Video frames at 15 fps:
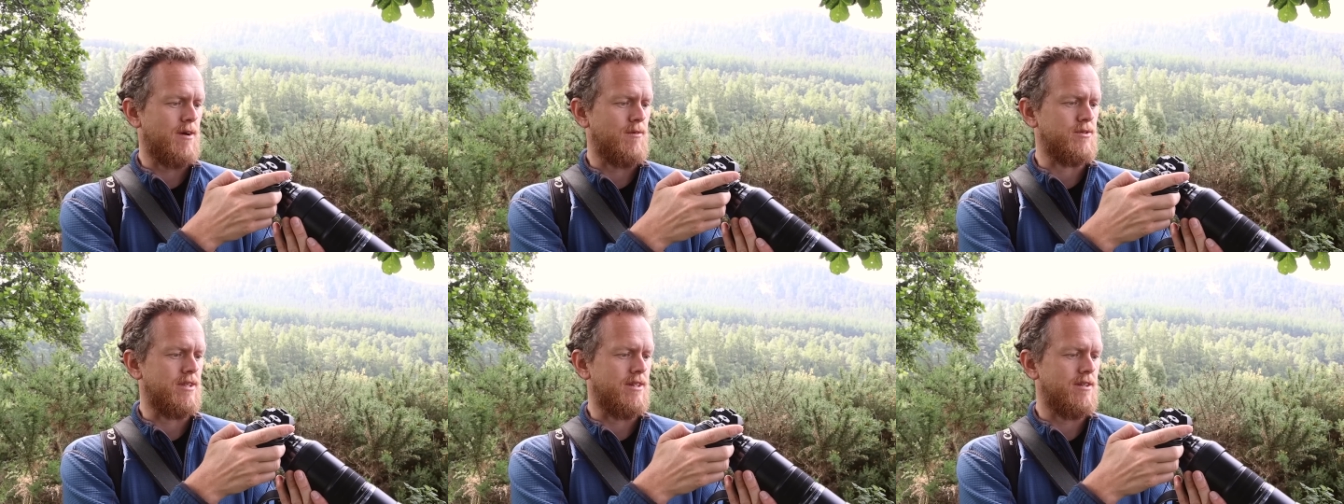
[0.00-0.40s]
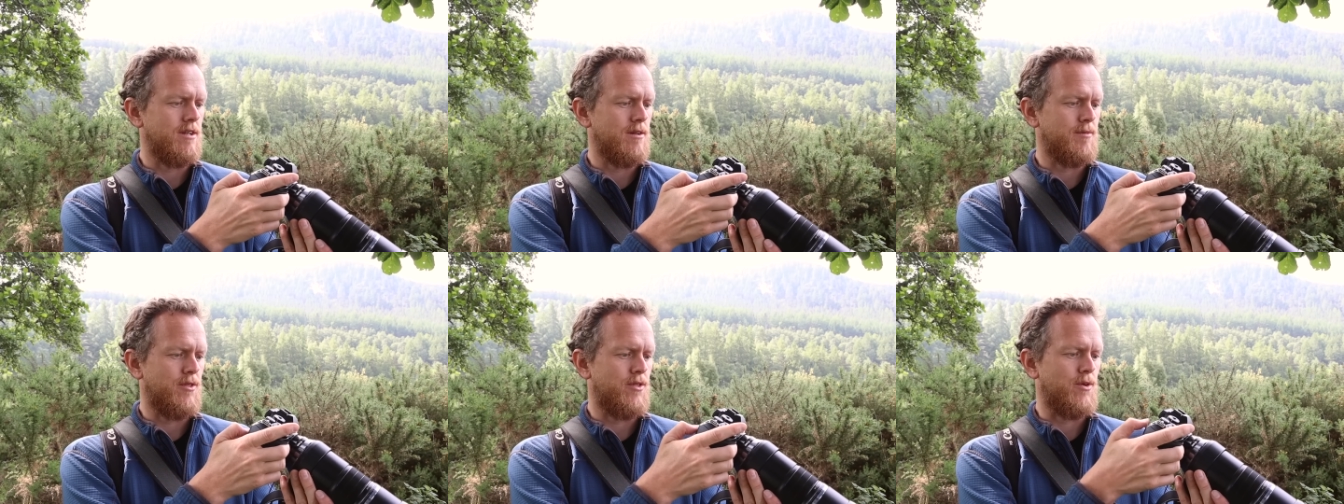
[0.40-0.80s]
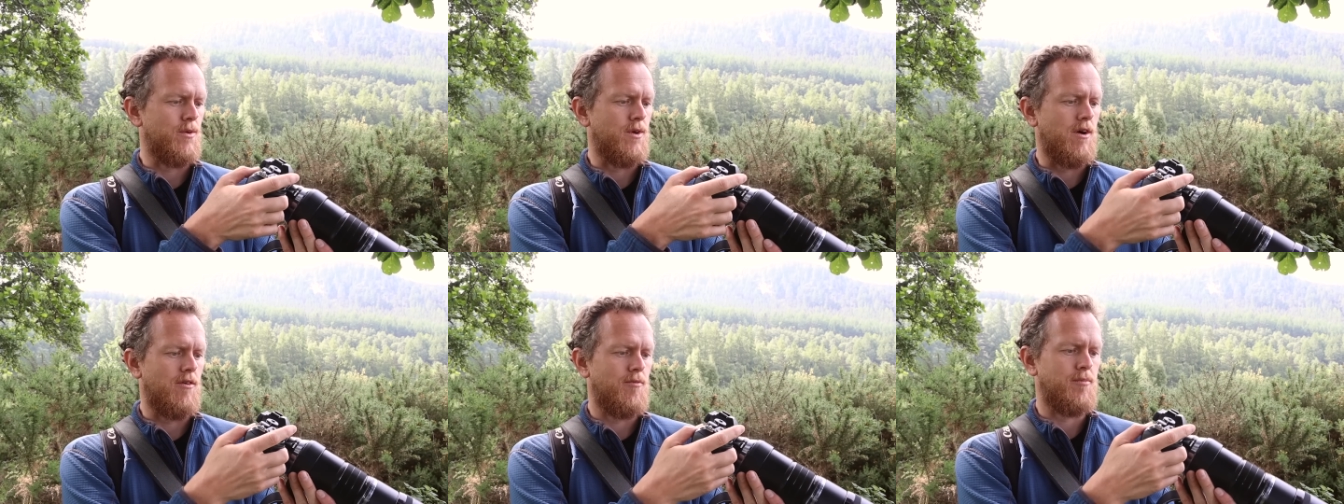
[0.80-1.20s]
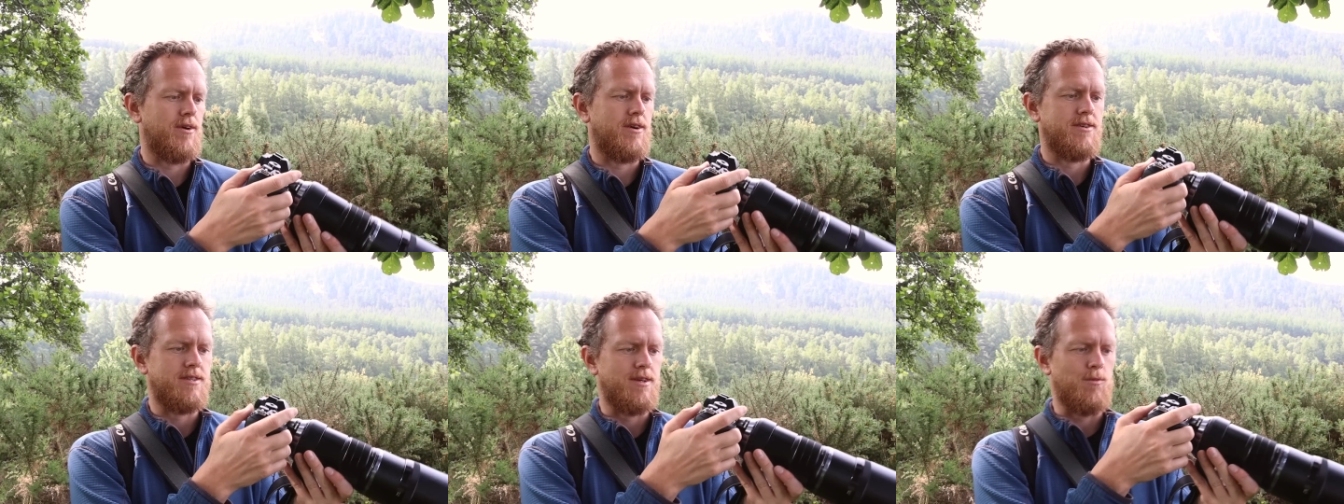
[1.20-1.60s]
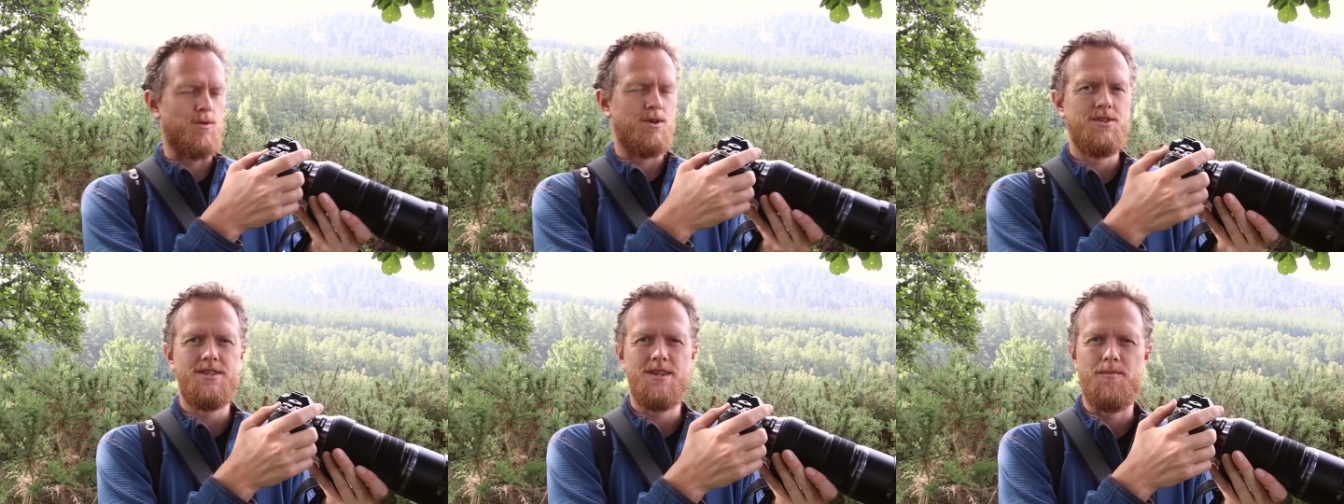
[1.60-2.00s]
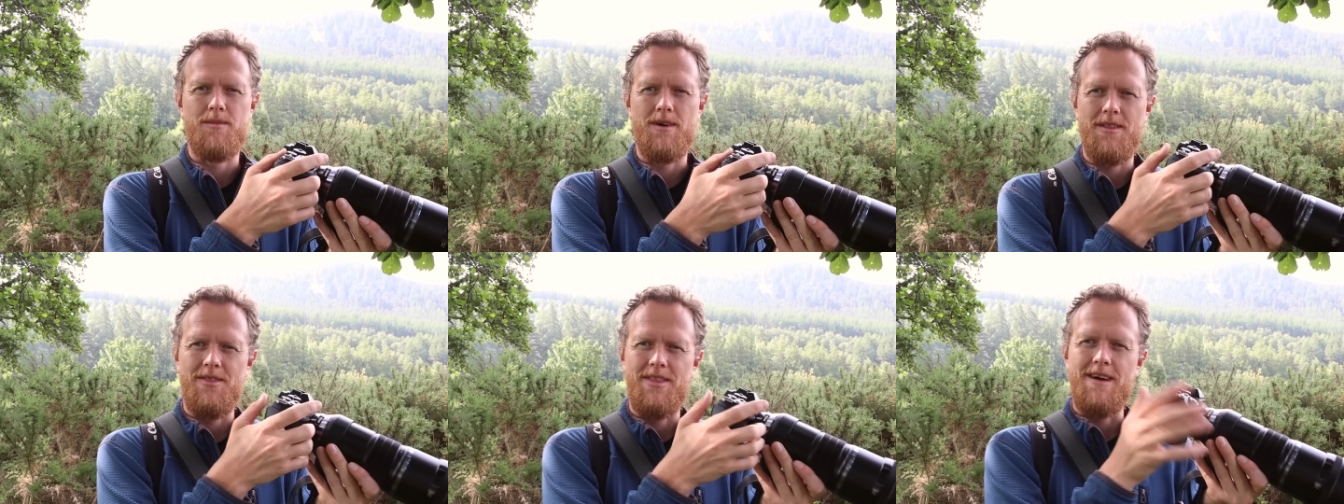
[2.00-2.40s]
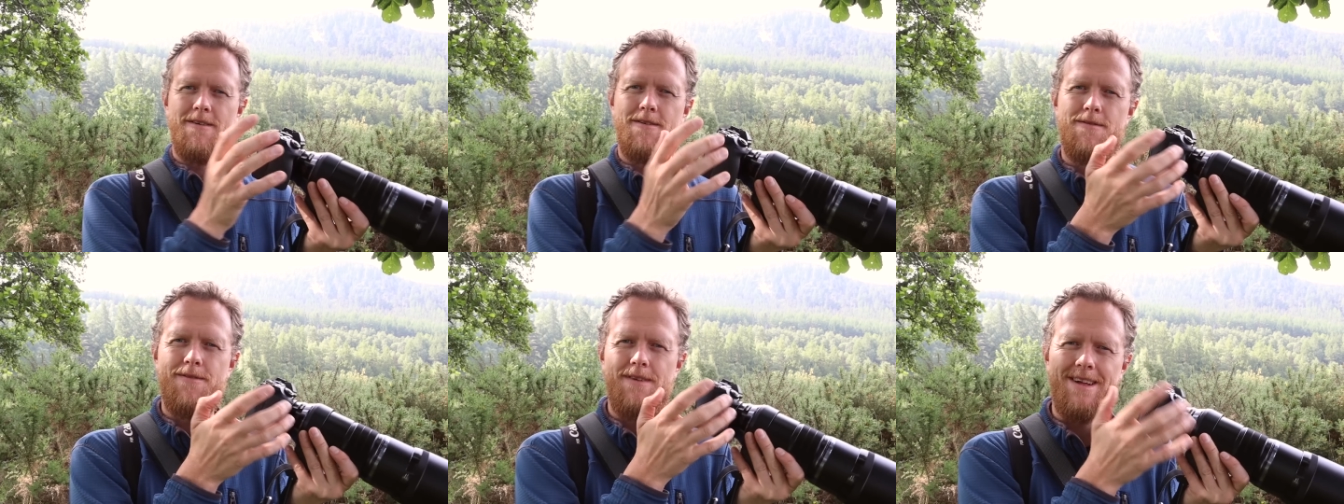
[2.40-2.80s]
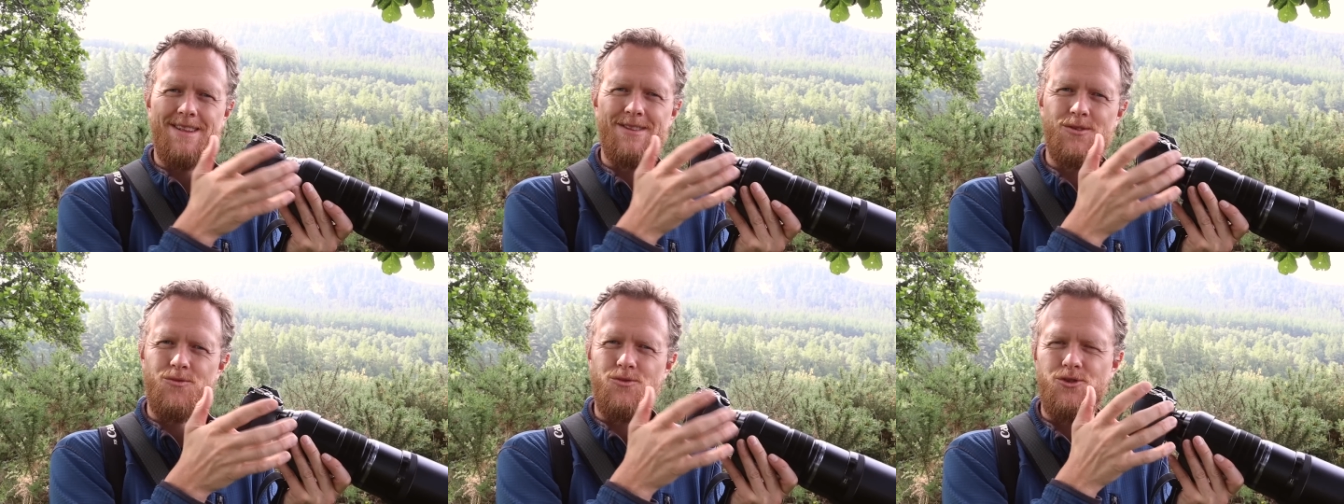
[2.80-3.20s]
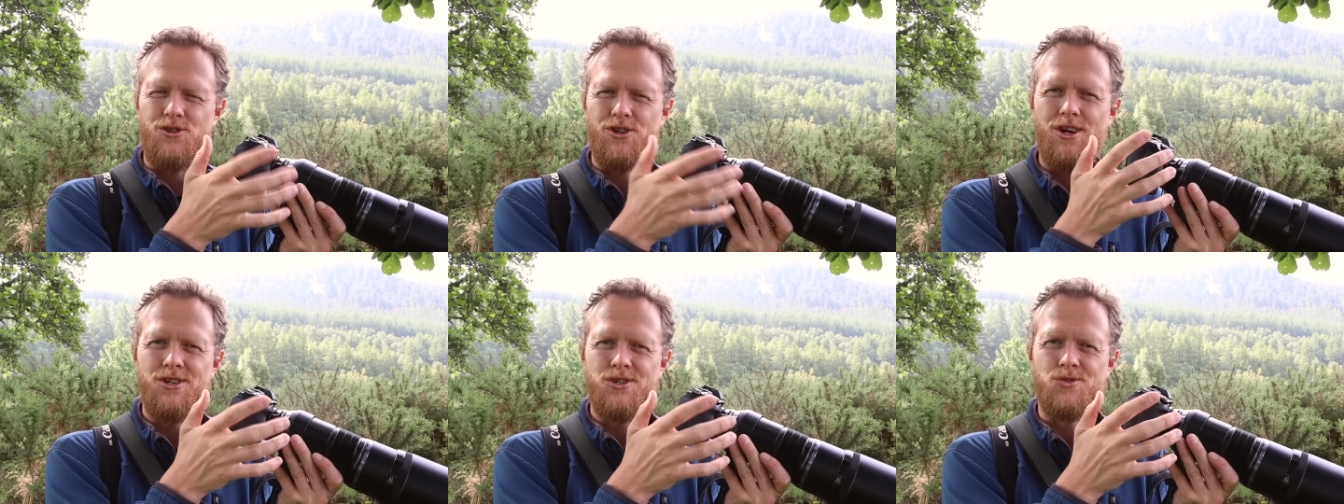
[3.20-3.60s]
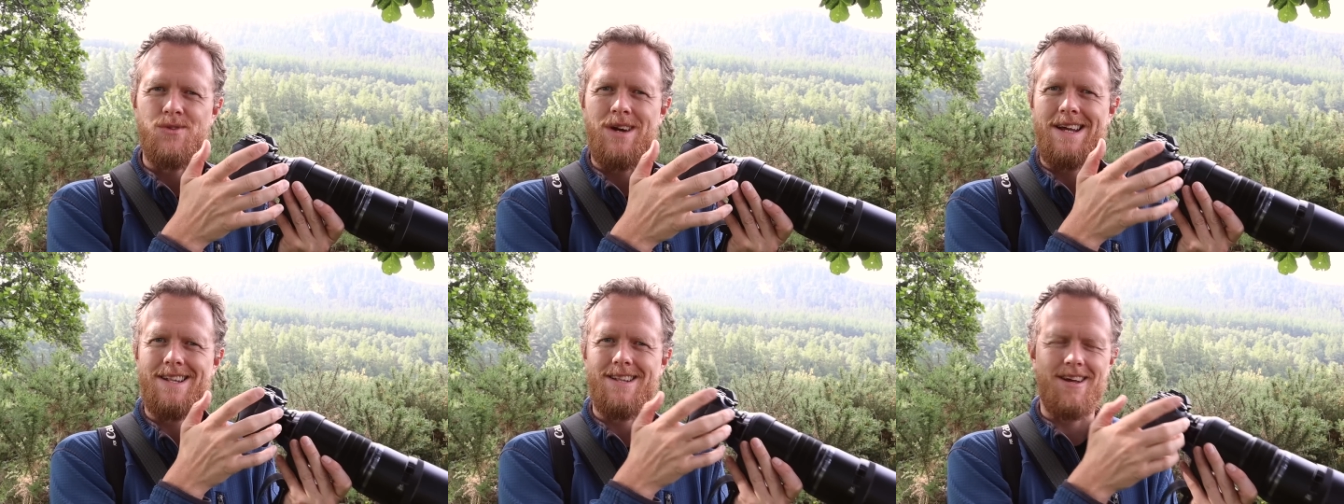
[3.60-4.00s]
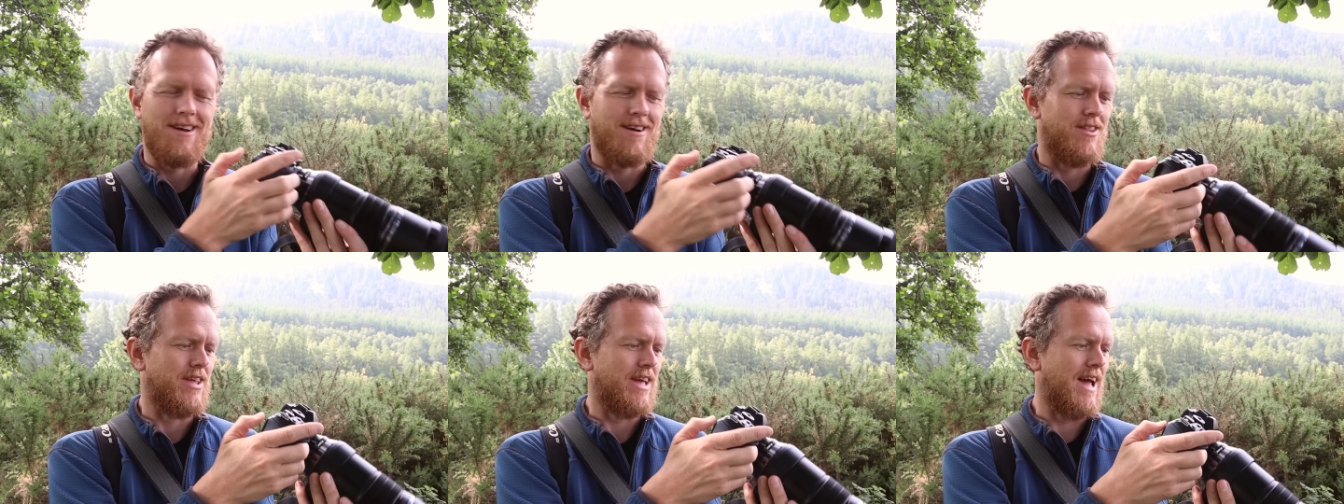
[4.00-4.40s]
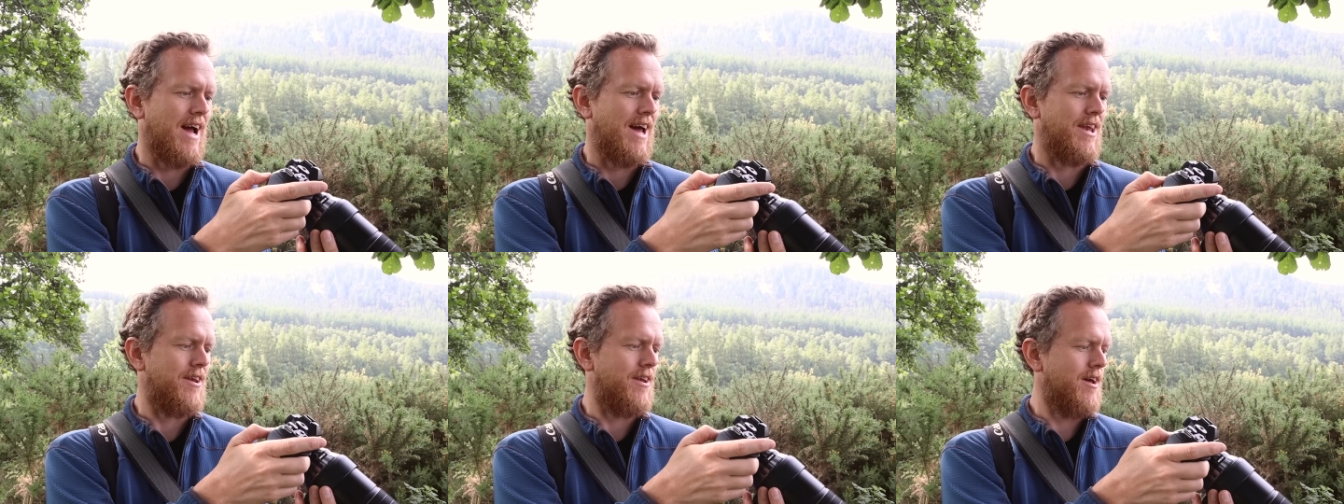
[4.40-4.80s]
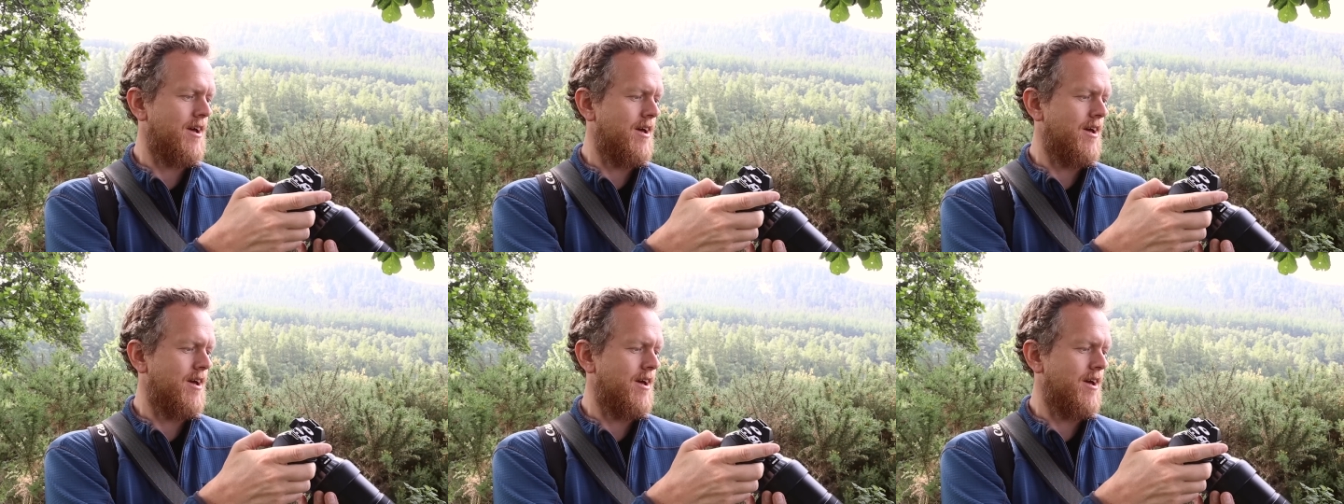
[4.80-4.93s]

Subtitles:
I was a little bit thrown off because there wasn't a button that felt just right like on the Canon.